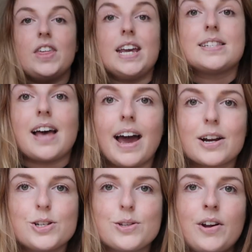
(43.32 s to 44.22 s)
this i
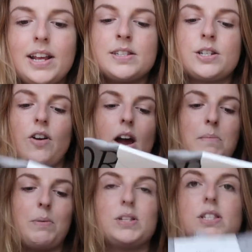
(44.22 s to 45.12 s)
actually saw on
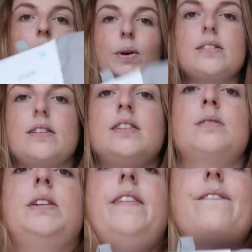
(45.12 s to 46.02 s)
instagram and was so excited when